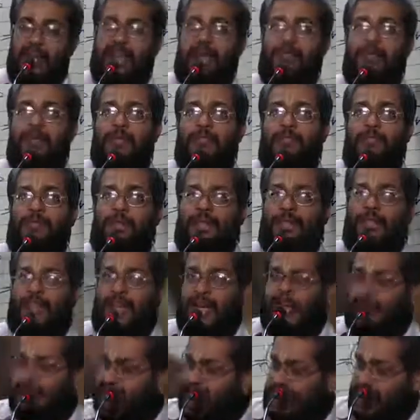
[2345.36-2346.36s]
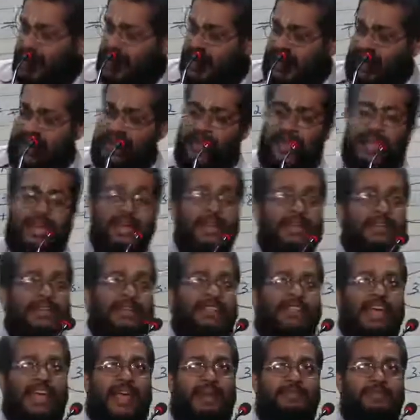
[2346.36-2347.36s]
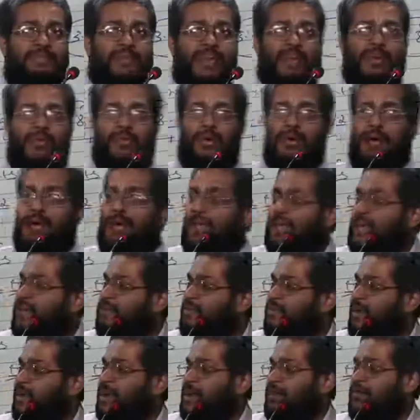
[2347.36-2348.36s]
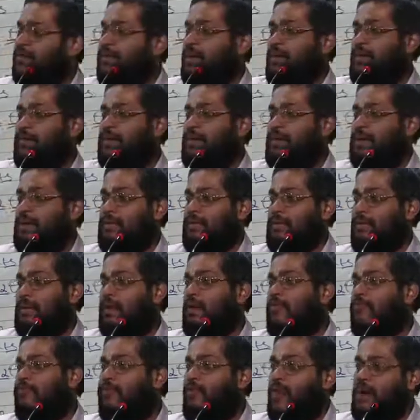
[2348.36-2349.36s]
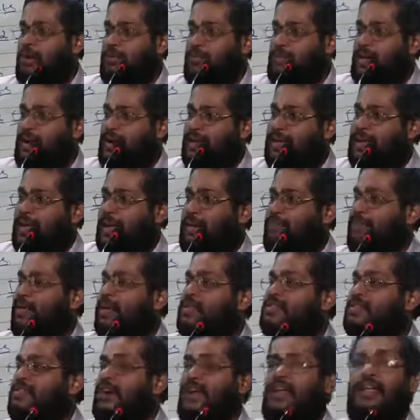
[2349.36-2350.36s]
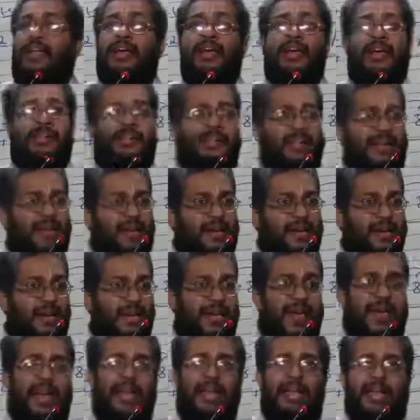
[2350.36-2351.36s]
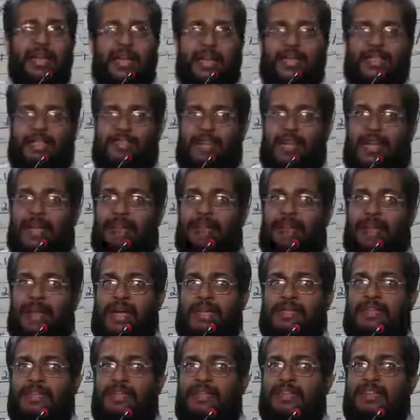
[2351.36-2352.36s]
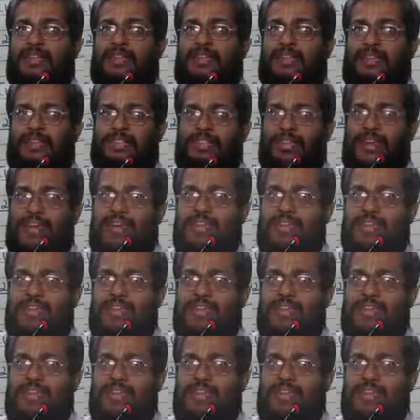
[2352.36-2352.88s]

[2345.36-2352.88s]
let me put in the slide. Same thing only, but in form, formula type. That's all. Theoretical exchange price is a suggested